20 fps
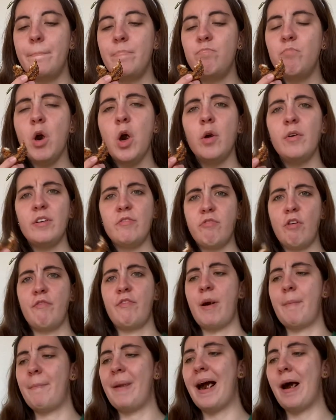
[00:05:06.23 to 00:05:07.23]
Oh, that's not
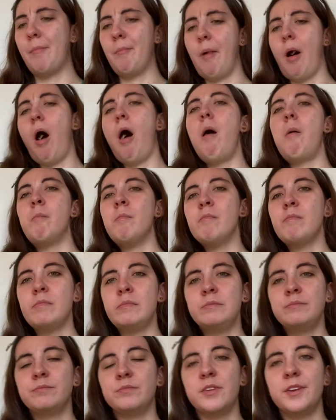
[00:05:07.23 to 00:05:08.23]
that
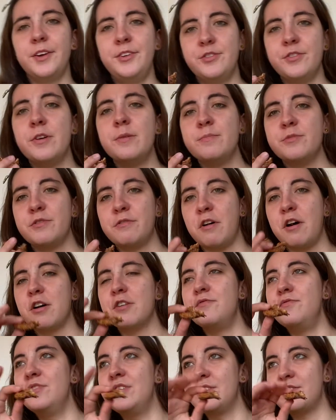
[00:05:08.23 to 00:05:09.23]
bad. In terms of
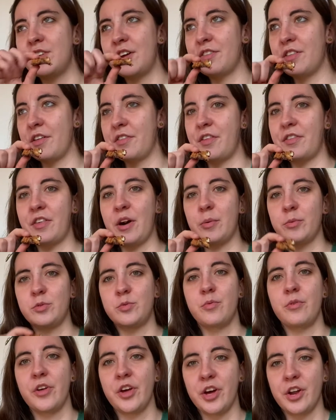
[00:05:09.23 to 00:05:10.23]
hardness, I thought that that was
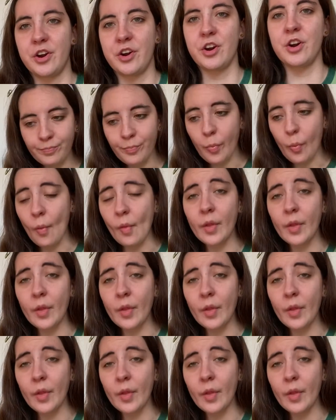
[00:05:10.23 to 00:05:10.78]
really gonna hurt.